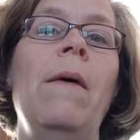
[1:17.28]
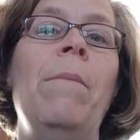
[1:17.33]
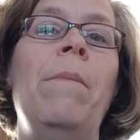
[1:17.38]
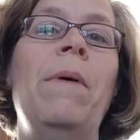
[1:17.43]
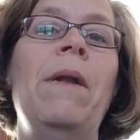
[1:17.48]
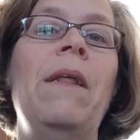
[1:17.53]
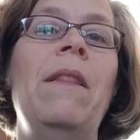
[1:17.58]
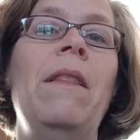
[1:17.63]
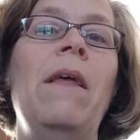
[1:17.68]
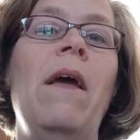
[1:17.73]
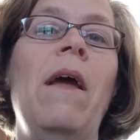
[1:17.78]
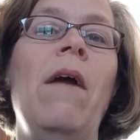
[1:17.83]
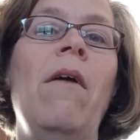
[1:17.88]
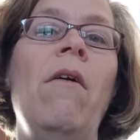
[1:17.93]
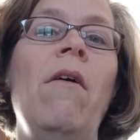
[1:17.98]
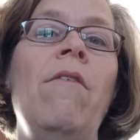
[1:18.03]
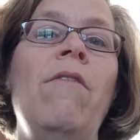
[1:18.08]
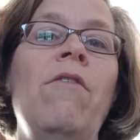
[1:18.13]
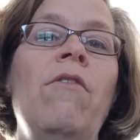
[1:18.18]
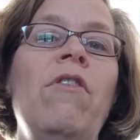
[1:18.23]
But in the
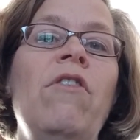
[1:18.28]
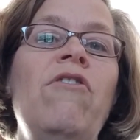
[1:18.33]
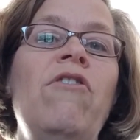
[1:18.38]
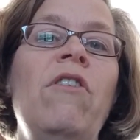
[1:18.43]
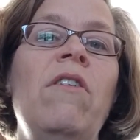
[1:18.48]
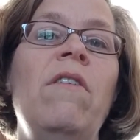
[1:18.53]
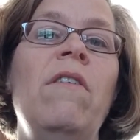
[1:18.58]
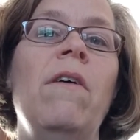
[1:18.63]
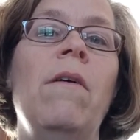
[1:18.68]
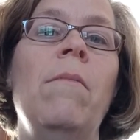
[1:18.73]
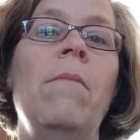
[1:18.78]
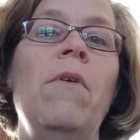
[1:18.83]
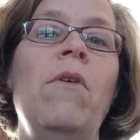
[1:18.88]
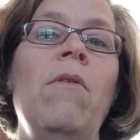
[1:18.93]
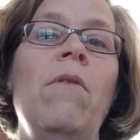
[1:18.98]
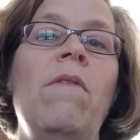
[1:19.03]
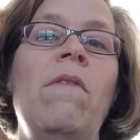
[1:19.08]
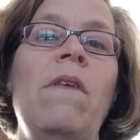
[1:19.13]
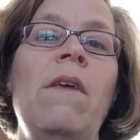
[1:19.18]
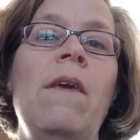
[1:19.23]
era of Christendom,
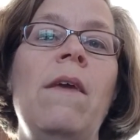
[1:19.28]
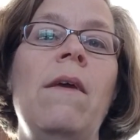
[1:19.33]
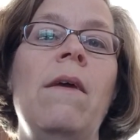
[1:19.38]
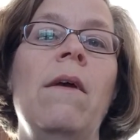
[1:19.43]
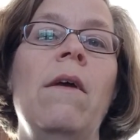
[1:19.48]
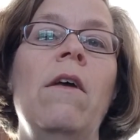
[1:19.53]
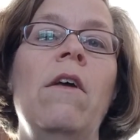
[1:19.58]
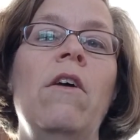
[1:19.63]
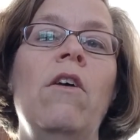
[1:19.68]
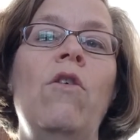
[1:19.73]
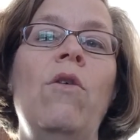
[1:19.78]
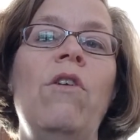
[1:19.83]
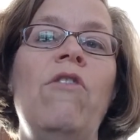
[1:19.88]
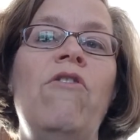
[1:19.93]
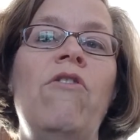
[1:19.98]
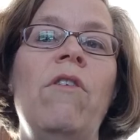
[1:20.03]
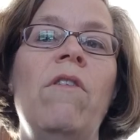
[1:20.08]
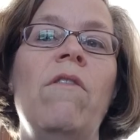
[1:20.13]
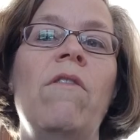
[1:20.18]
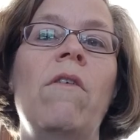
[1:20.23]
you see
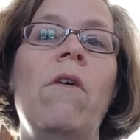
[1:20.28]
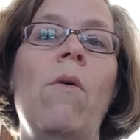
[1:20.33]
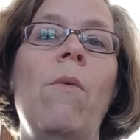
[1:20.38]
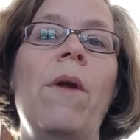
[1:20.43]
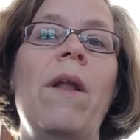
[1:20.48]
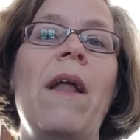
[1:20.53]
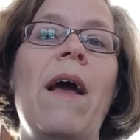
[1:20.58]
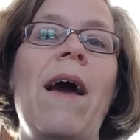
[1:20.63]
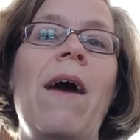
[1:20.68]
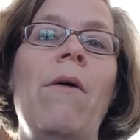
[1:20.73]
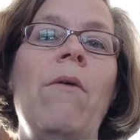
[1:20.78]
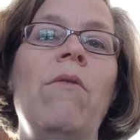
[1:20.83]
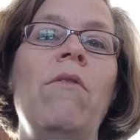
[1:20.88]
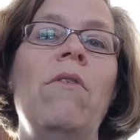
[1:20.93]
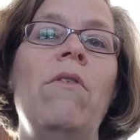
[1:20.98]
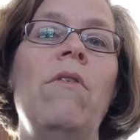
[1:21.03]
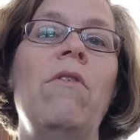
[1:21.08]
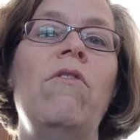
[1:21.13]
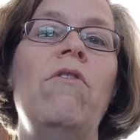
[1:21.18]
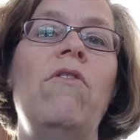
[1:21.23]
Christians going
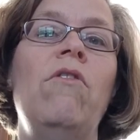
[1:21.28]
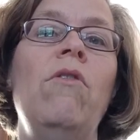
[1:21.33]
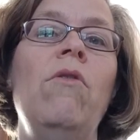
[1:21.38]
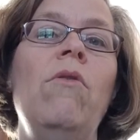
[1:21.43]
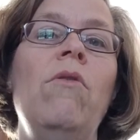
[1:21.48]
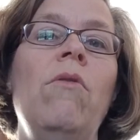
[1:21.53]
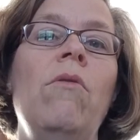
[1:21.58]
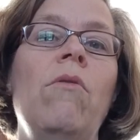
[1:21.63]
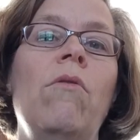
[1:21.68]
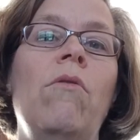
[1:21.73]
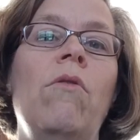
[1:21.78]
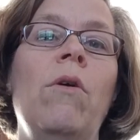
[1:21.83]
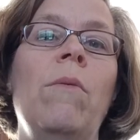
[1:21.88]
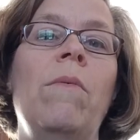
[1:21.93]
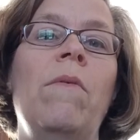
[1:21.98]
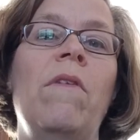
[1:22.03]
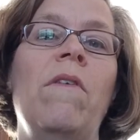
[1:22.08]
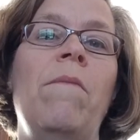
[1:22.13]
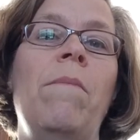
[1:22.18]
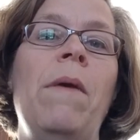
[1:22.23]
out to
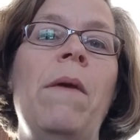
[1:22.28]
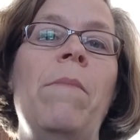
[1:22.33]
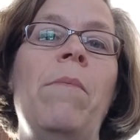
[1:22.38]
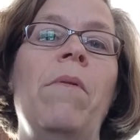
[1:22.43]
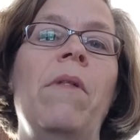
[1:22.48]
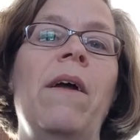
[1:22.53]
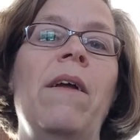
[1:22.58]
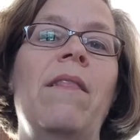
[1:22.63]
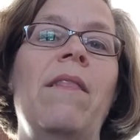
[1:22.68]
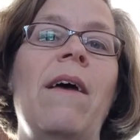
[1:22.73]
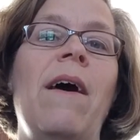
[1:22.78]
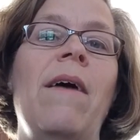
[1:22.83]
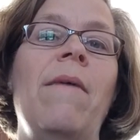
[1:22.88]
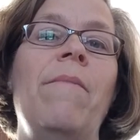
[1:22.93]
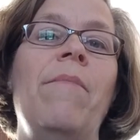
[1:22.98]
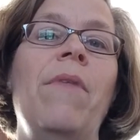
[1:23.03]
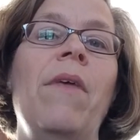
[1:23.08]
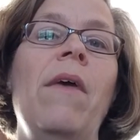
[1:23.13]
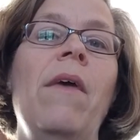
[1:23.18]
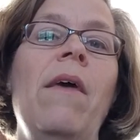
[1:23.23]
groups of people like
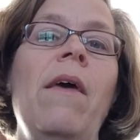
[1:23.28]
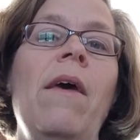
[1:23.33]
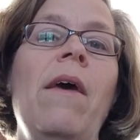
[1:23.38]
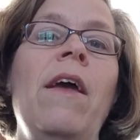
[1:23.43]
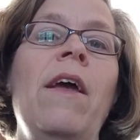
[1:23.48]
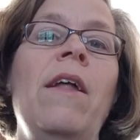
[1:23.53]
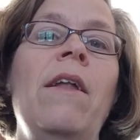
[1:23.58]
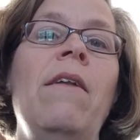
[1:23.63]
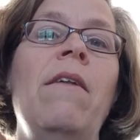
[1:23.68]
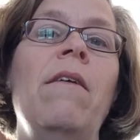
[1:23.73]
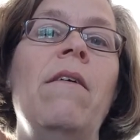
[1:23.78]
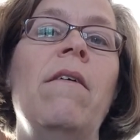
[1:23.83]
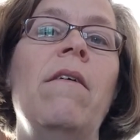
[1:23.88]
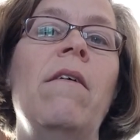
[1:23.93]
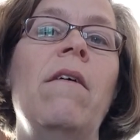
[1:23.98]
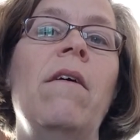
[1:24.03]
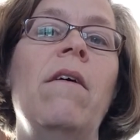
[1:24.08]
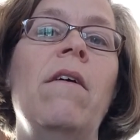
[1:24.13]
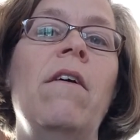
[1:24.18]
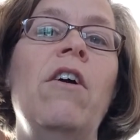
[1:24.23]
that and
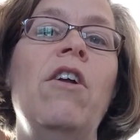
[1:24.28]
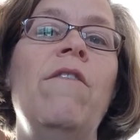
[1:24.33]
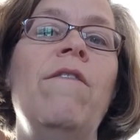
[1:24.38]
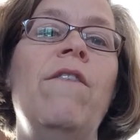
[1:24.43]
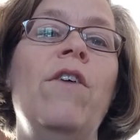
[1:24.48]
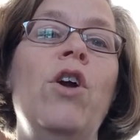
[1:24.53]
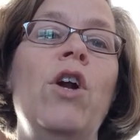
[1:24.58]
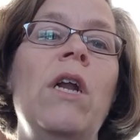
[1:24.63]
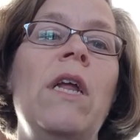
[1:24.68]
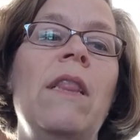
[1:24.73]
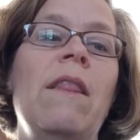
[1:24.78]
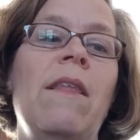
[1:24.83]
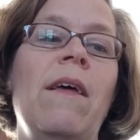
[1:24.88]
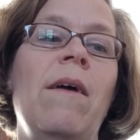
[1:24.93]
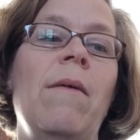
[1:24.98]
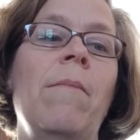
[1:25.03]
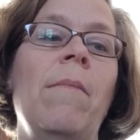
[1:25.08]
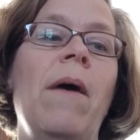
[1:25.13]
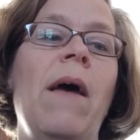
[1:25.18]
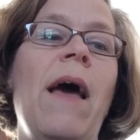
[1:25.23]
converting
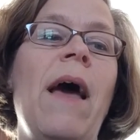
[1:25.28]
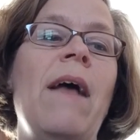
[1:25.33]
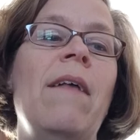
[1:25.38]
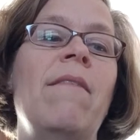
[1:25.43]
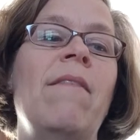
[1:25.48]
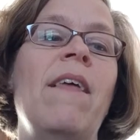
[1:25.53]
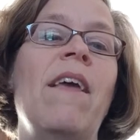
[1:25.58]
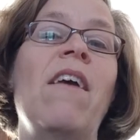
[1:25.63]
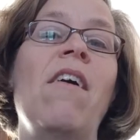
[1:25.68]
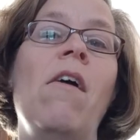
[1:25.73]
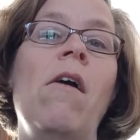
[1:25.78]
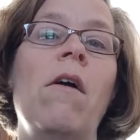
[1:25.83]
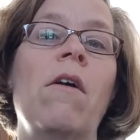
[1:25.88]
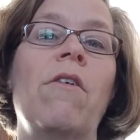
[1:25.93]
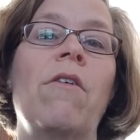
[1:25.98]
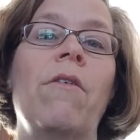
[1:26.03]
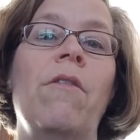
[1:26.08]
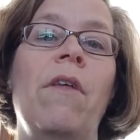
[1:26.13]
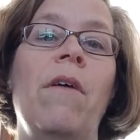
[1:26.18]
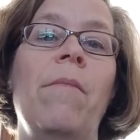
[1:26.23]
them as they
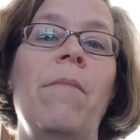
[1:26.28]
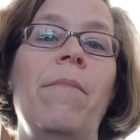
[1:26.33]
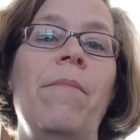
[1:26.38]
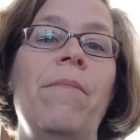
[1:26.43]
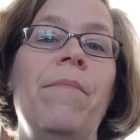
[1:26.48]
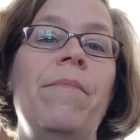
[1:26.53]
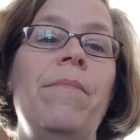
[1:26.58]
conquer them.